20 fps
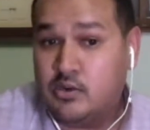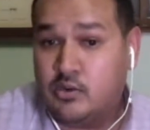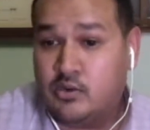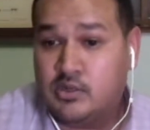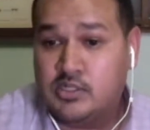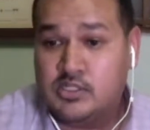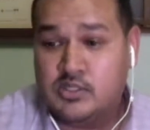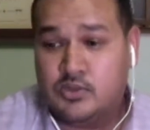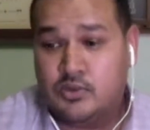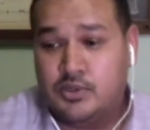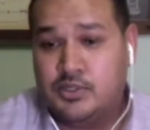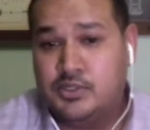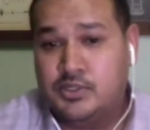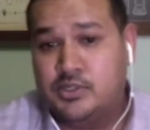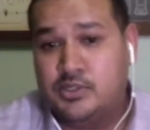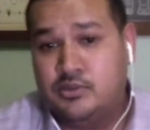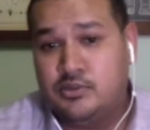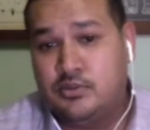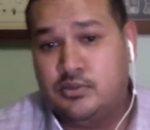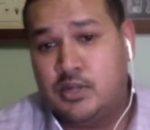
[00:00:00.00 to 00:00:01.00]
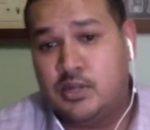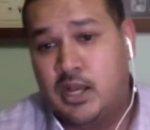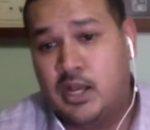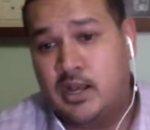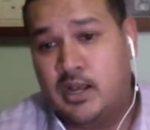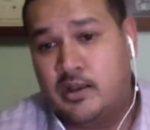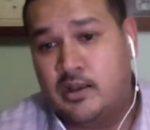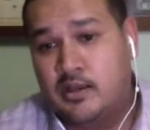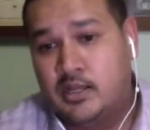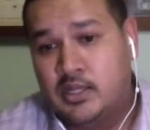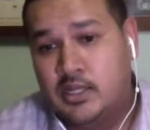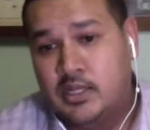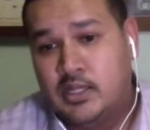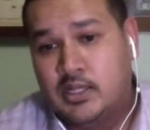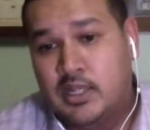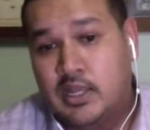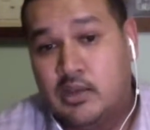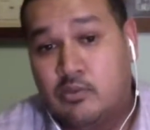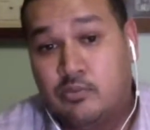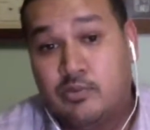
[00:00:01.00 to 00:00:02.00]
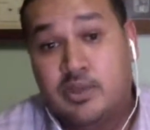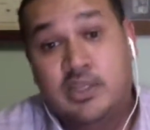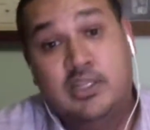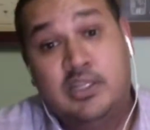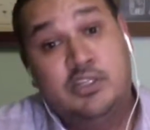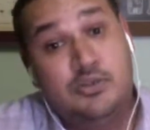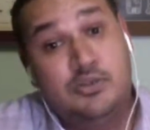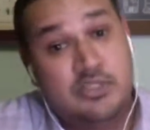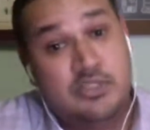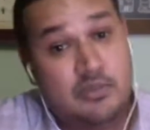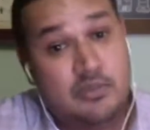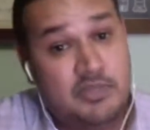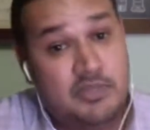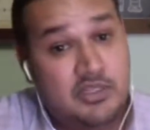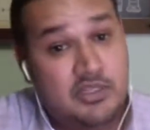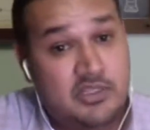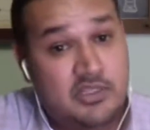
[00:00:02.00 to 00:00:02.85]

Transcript: or it's going to like really do something